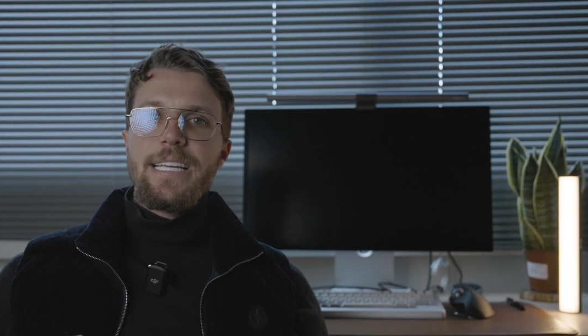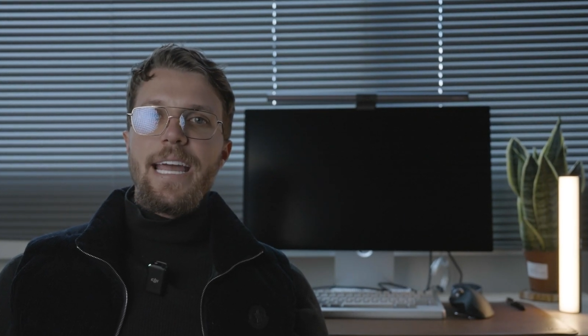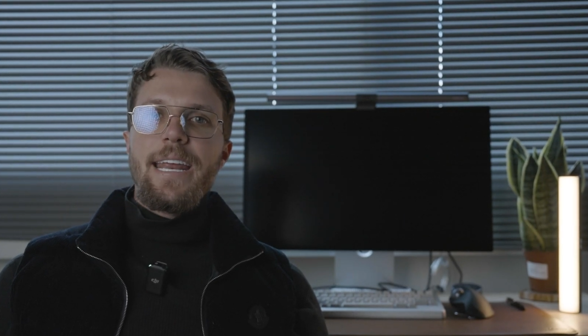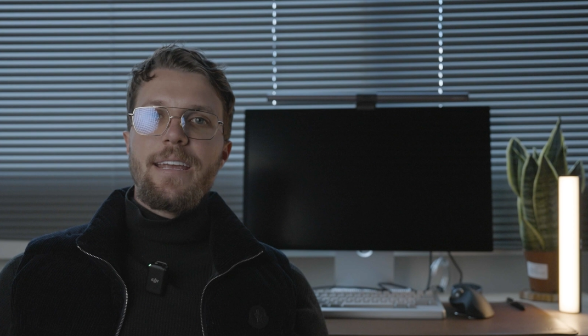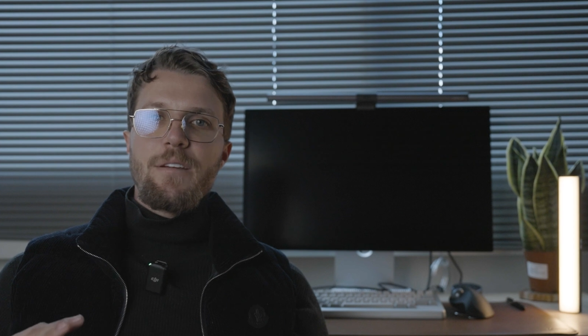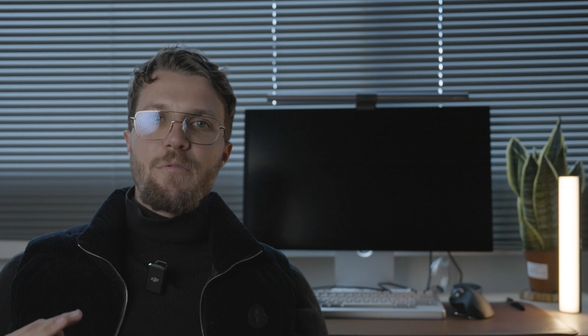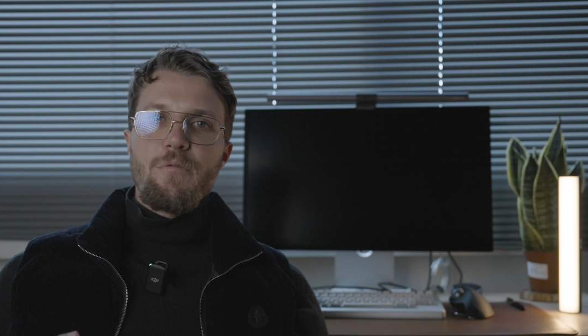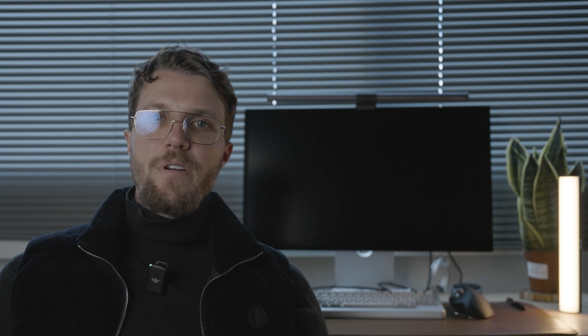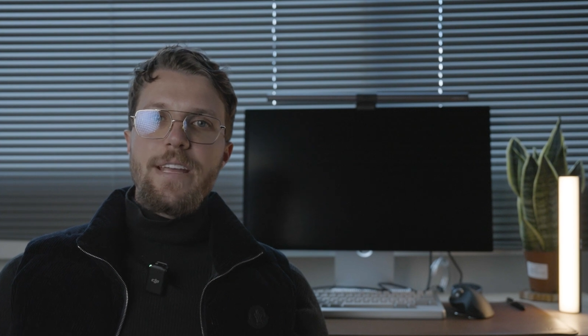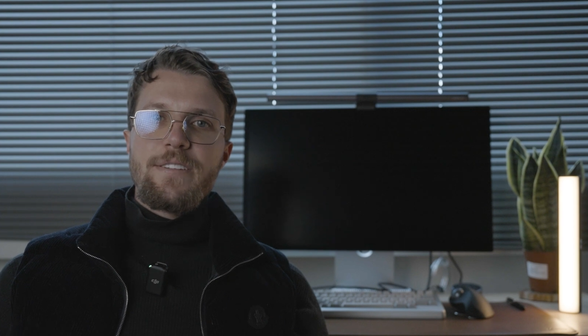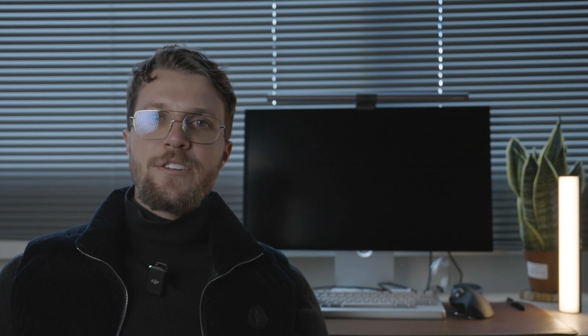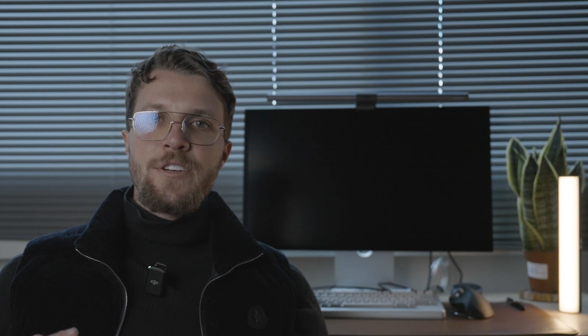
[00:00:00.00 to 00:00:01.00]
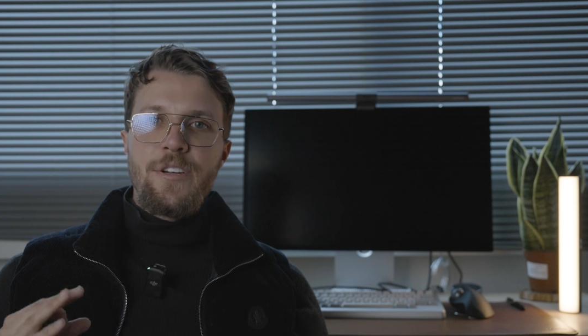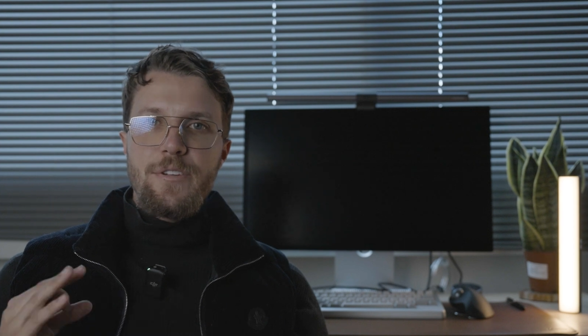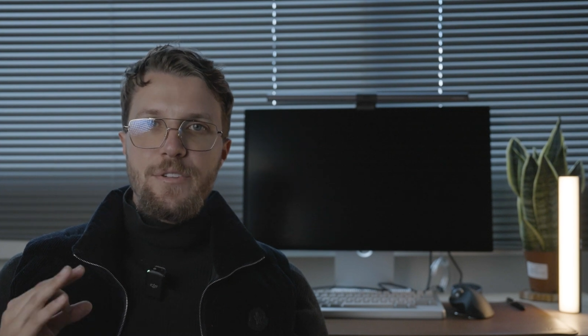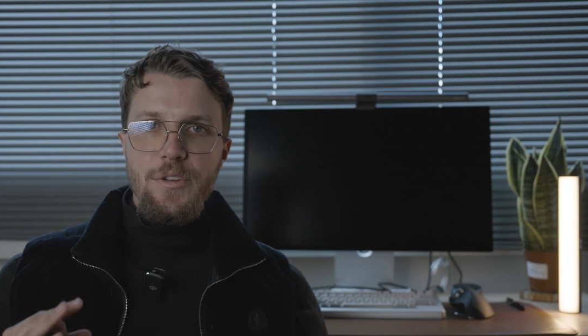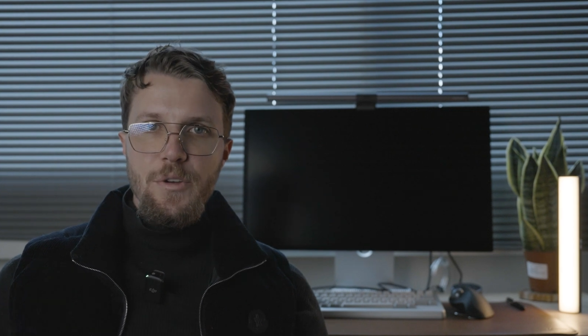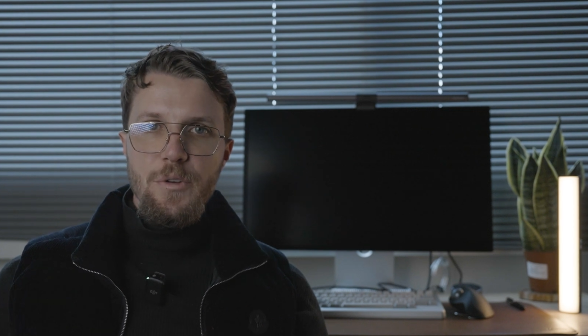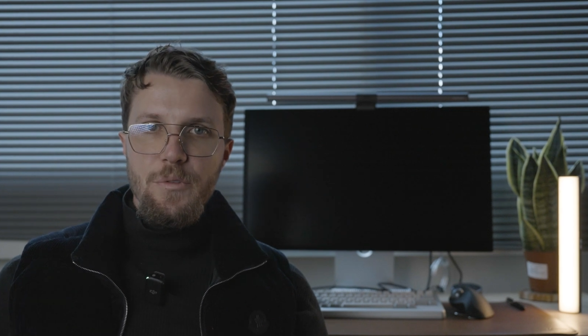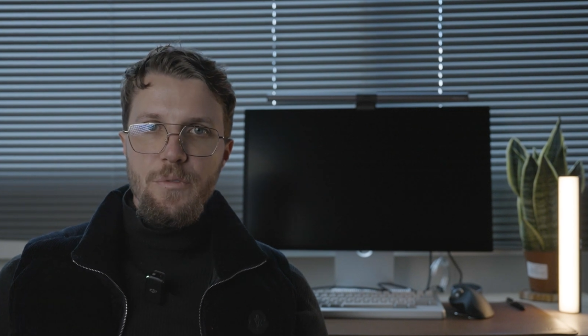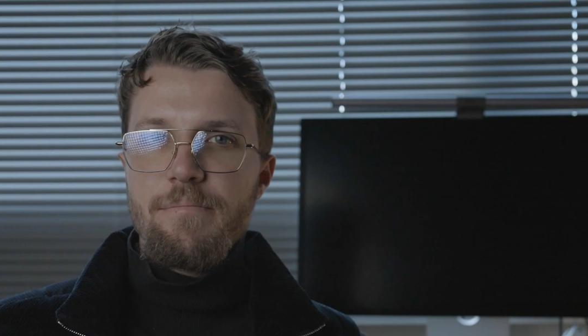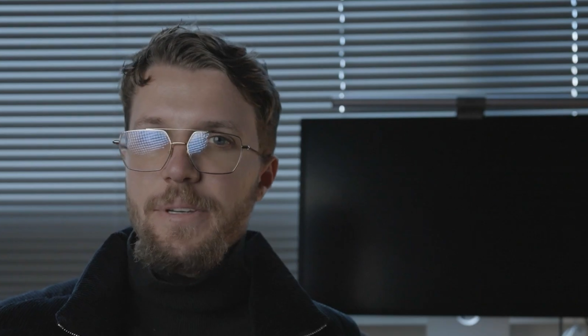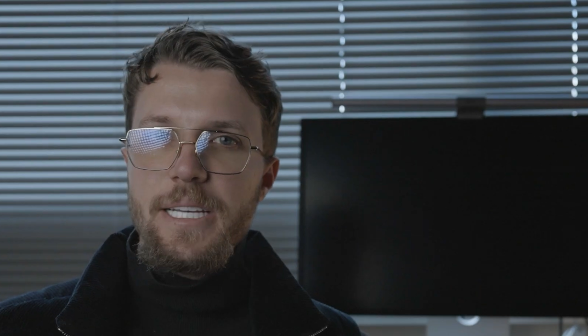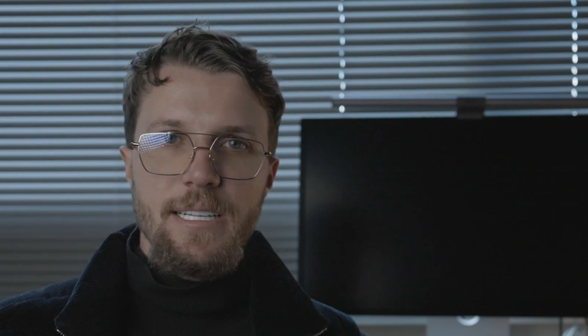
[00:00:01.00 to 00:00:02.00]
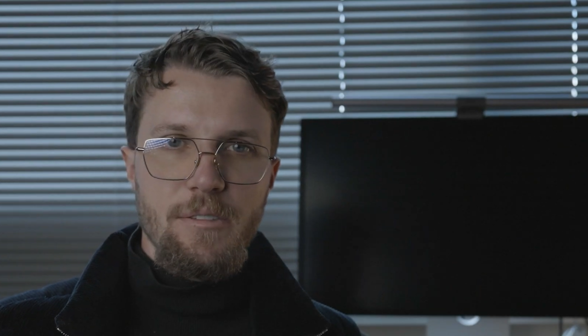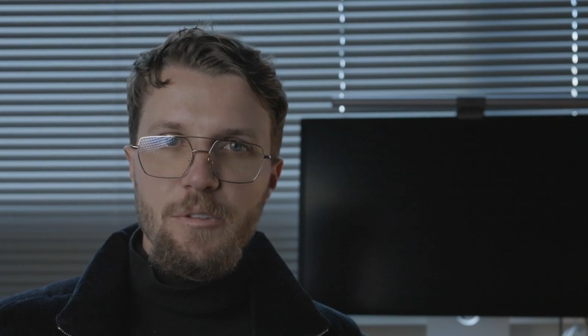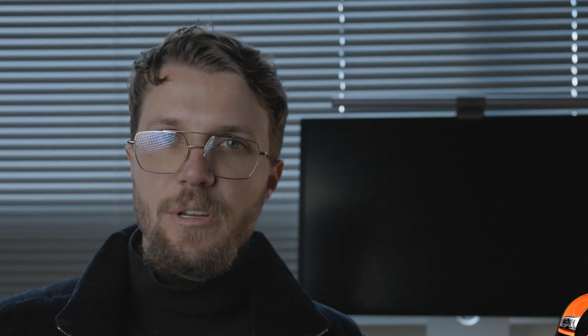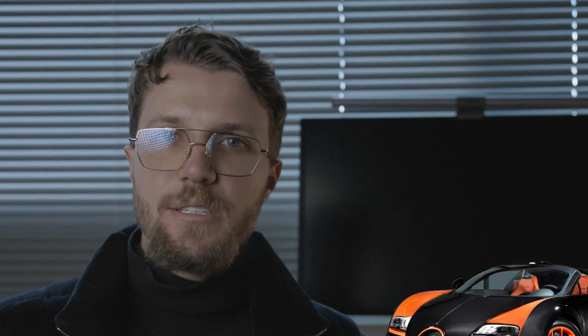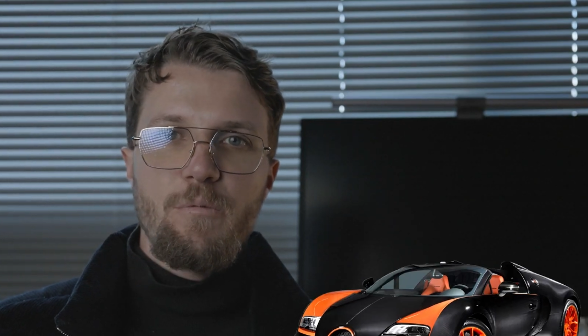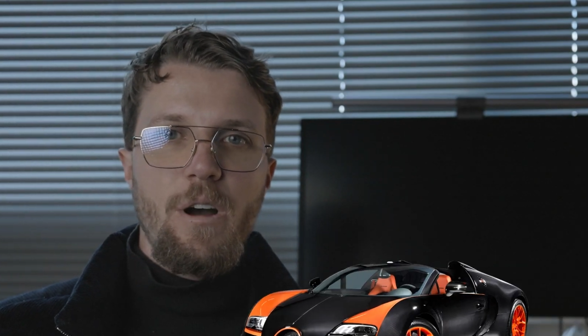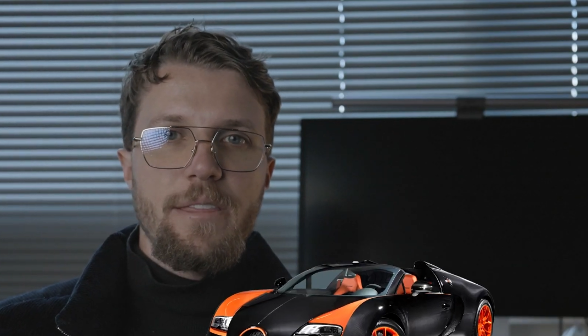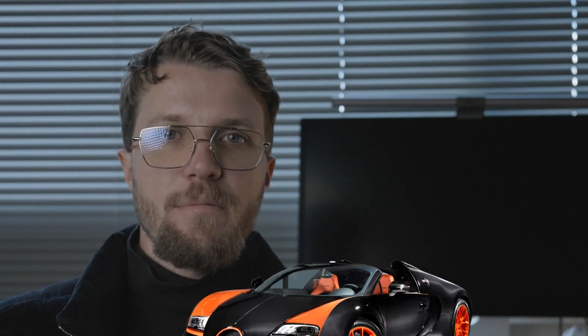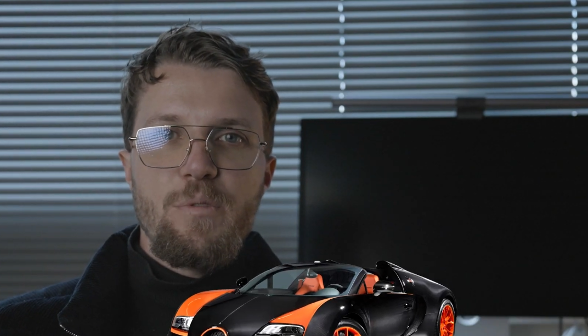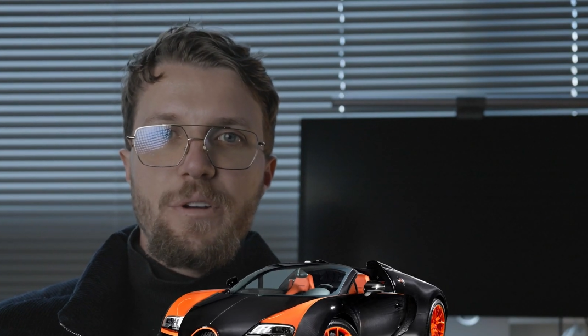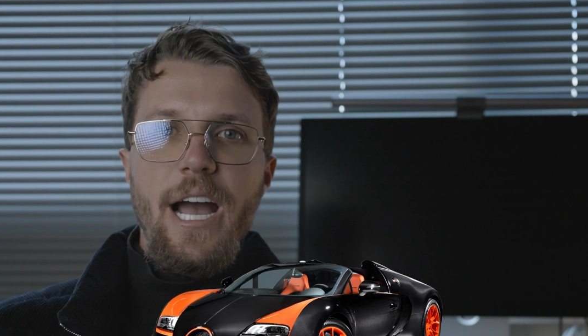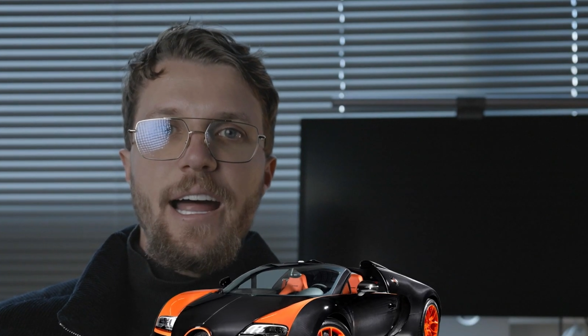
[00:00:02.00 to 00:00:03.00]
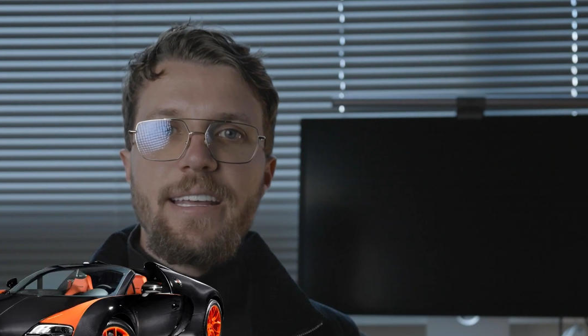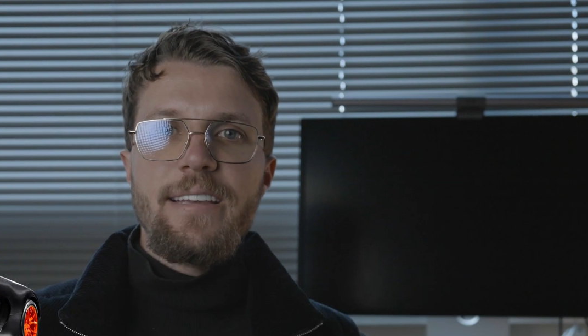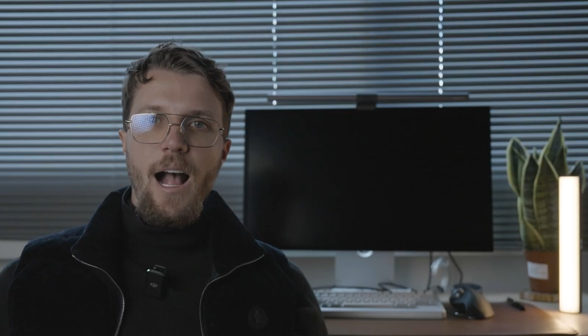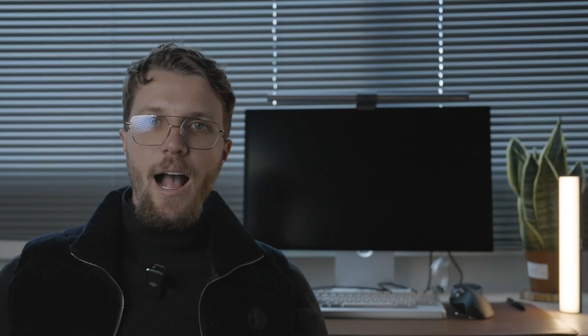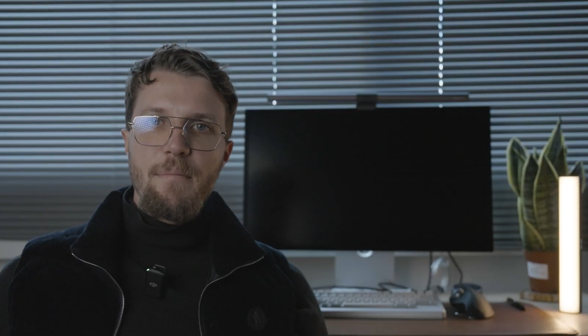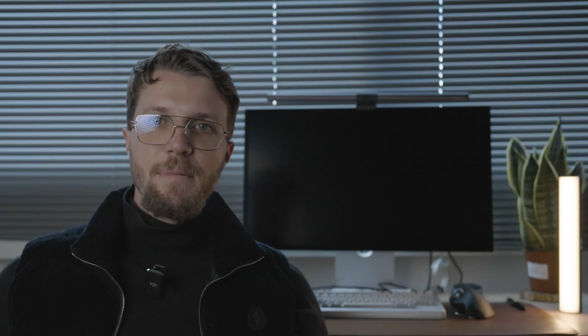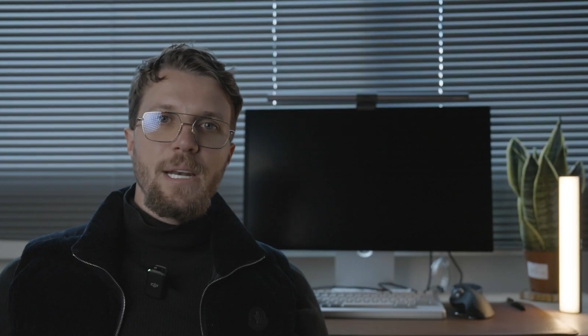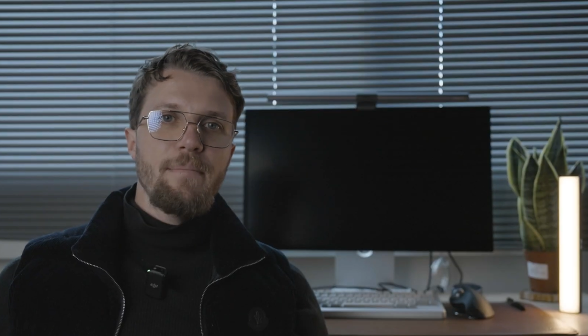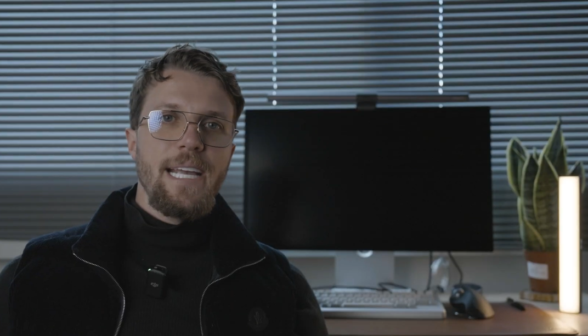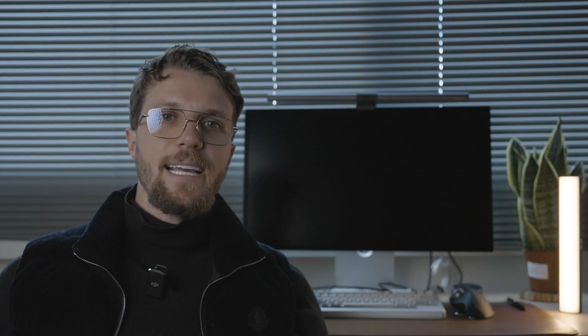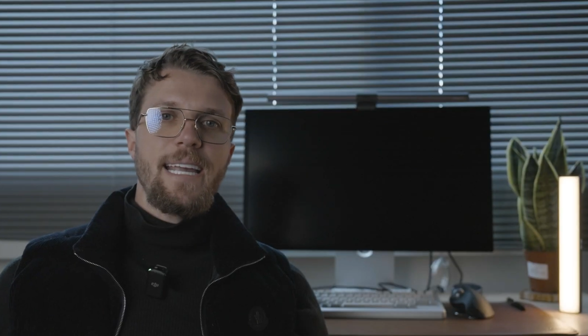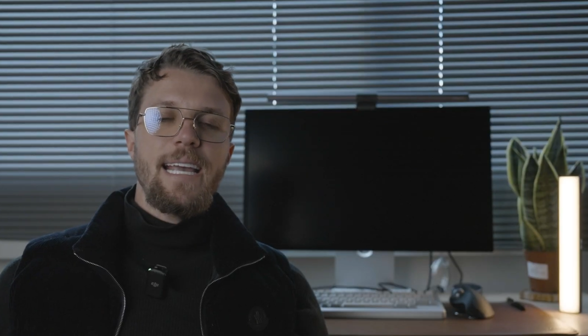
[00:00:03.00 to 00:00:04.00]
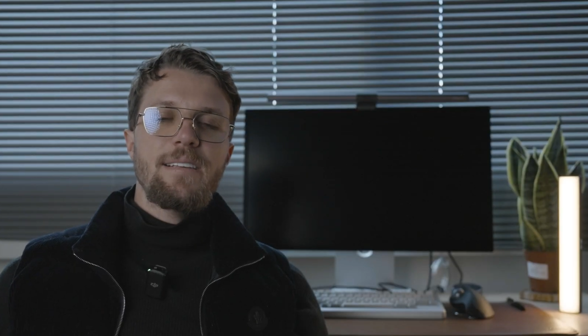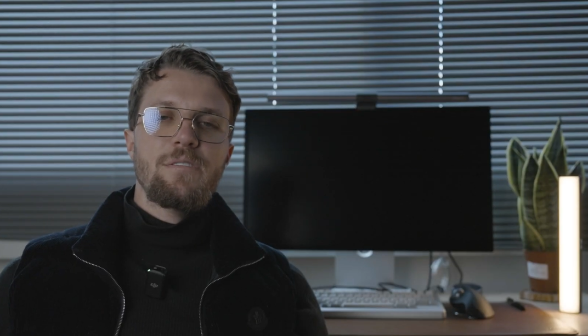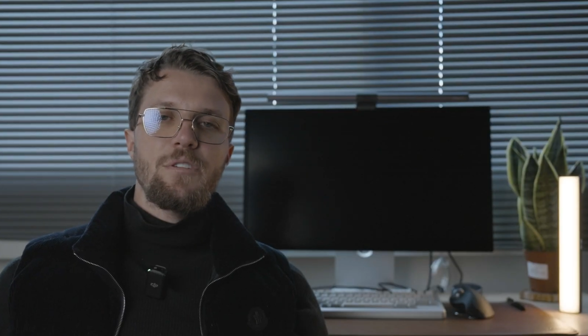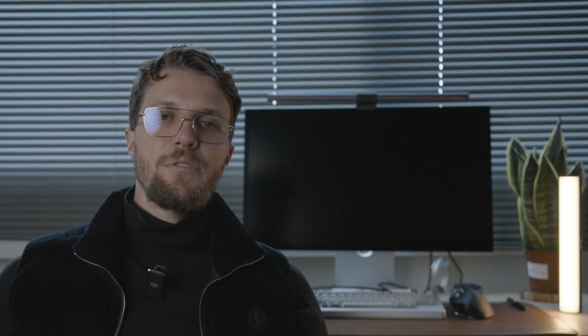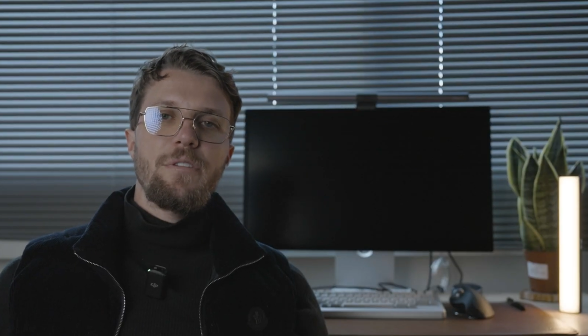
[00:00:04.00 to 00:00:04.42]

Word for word: getting rich too, because who doesn't want the Bugatti? I'm gonna make a case too